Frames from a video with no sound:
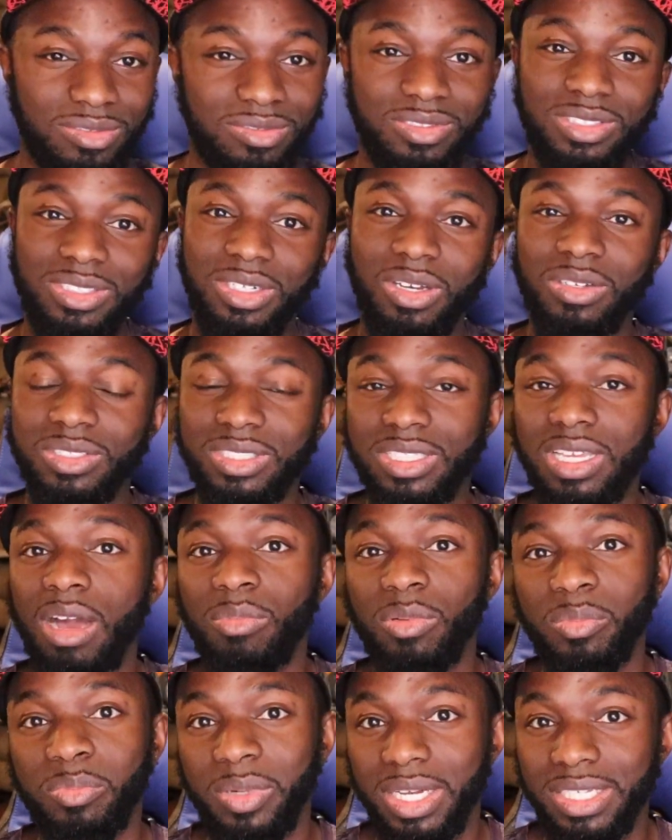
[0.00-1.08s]
you know, it's a
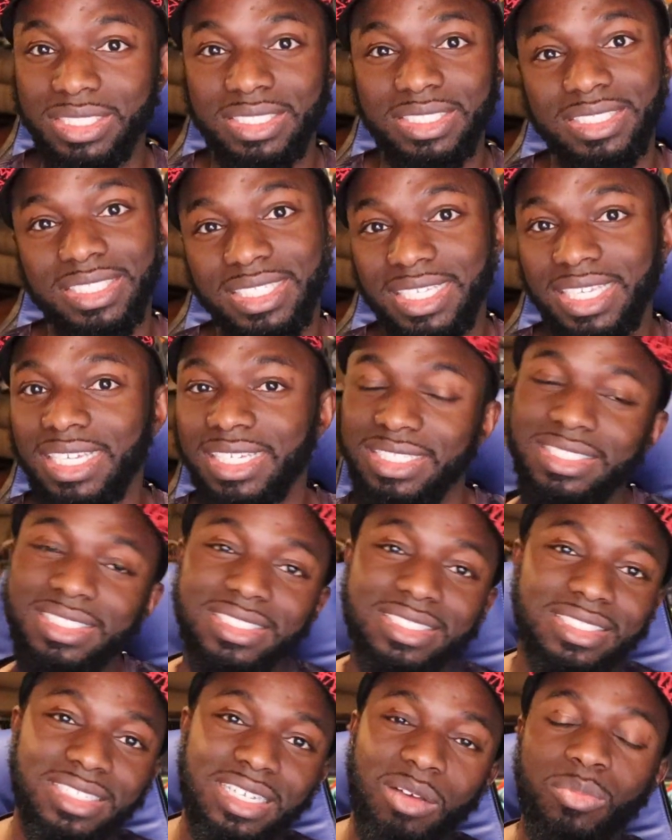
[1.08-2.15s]
couple punches and kicks
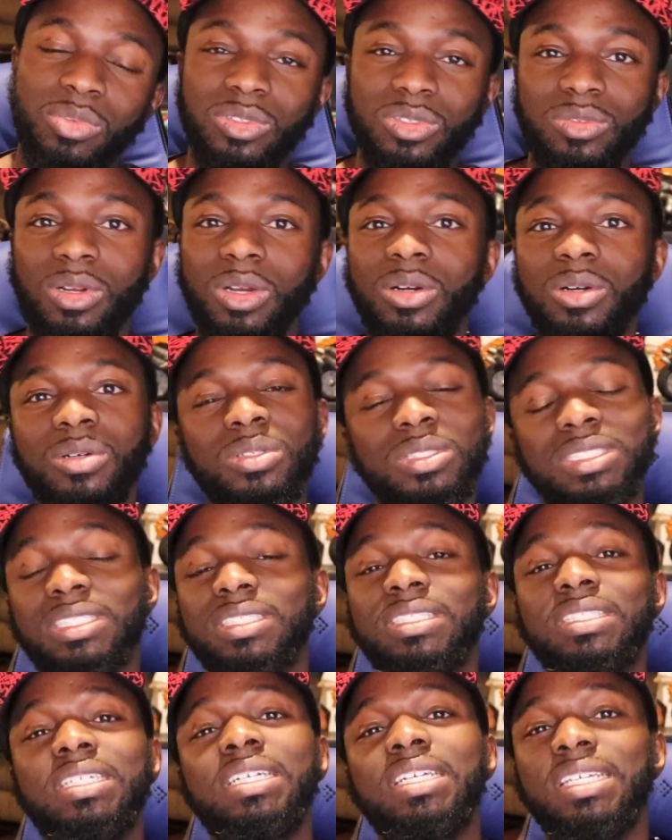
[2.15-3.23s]
and a couple throws, and
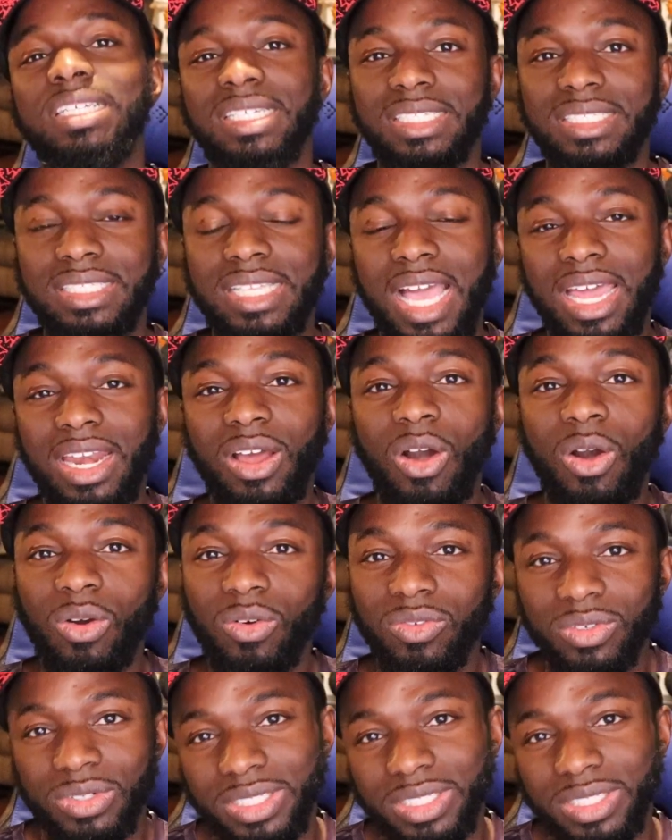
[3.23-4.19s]
it's kind of over.